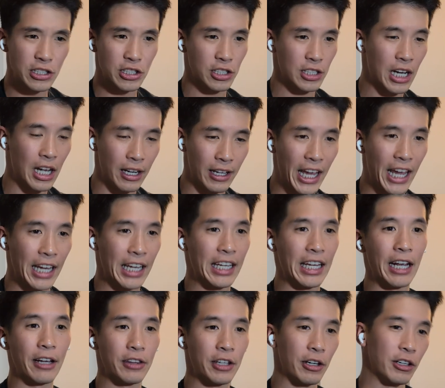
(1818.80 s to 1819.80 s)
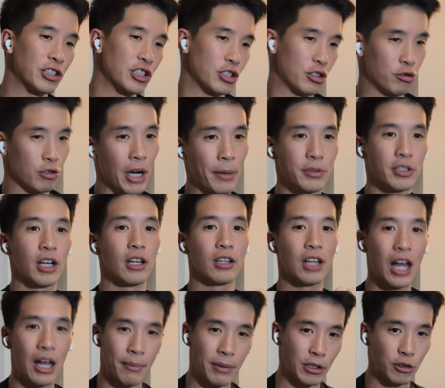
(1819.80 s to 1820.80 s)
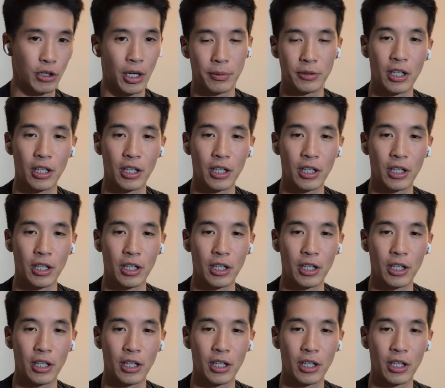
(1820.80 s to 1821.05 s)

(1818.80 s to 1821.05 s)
just kind of hanging out there and just drop shot lobbing,